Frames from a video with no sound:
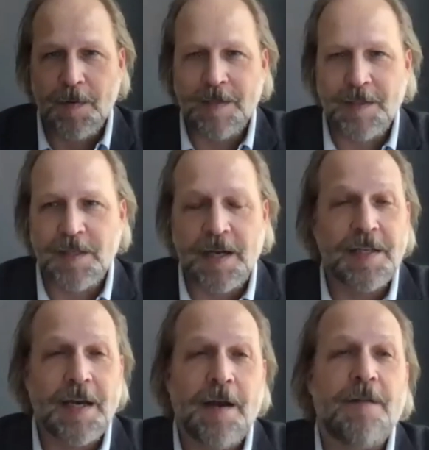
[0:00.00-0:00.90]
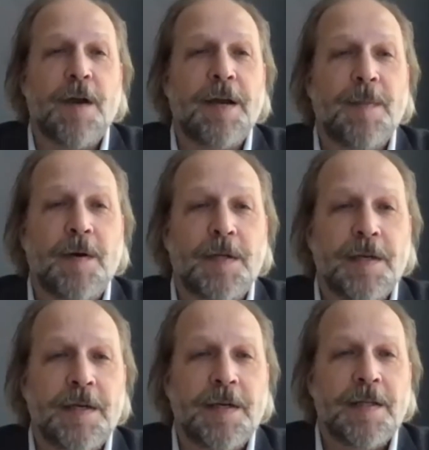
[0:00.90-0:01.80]
just got tired of writing about
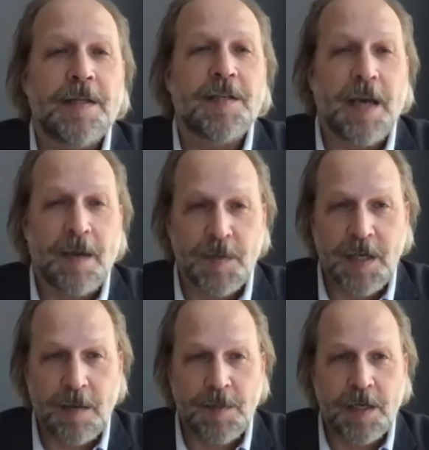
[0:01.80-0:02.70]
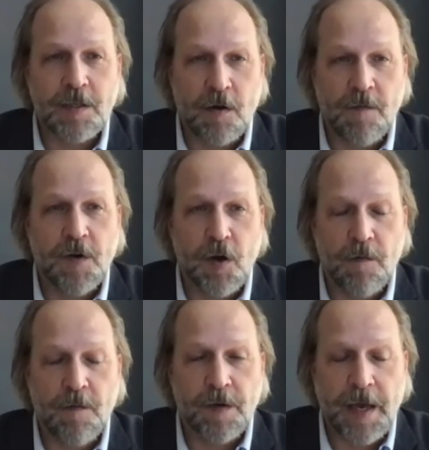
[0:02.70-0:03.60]
the same subject over and
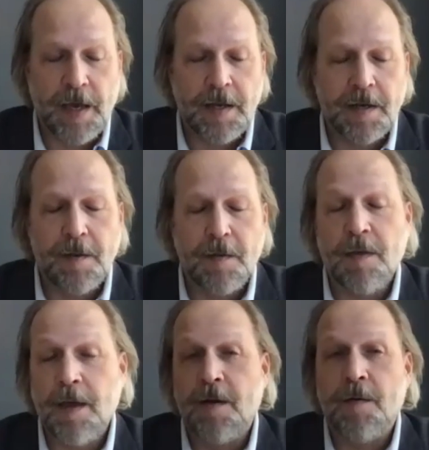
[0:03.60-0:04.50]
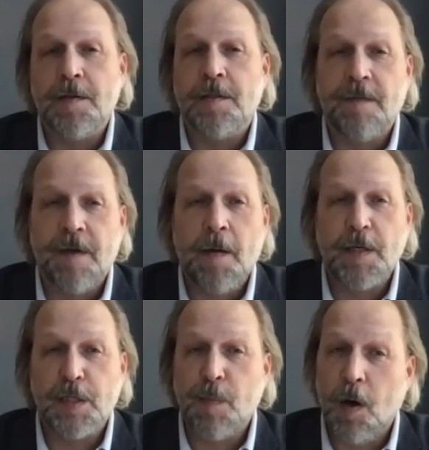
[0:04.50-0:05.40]
over again. And theater is a very
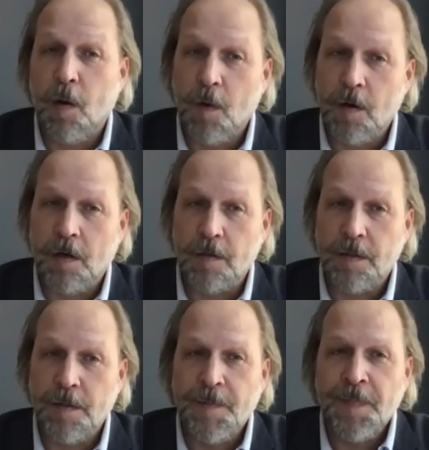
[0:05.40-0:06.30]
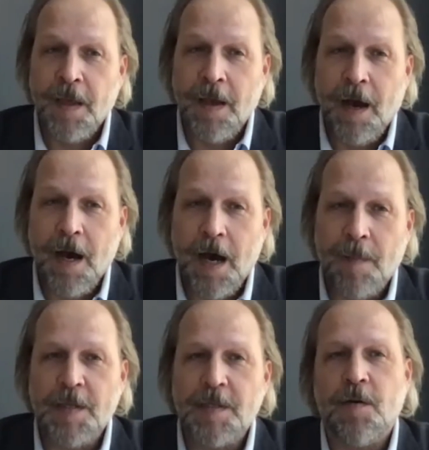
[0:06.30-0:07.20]
small world.
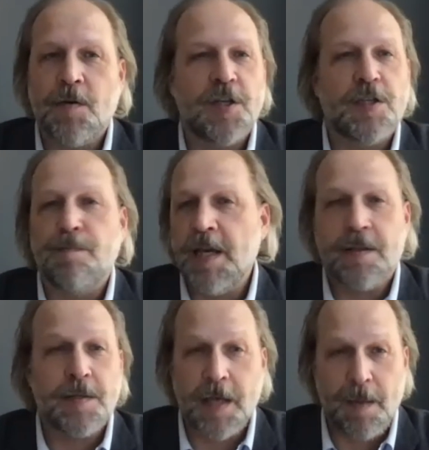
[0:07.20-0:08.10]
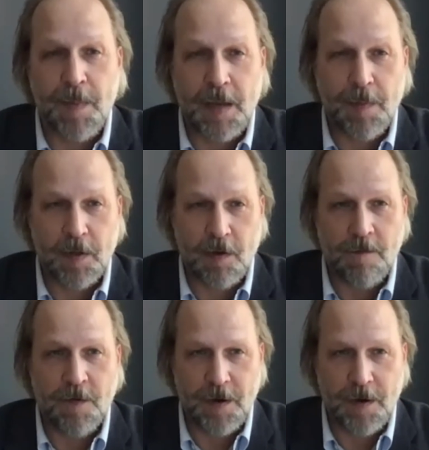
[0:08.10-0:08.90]
And so you just meet the same people over and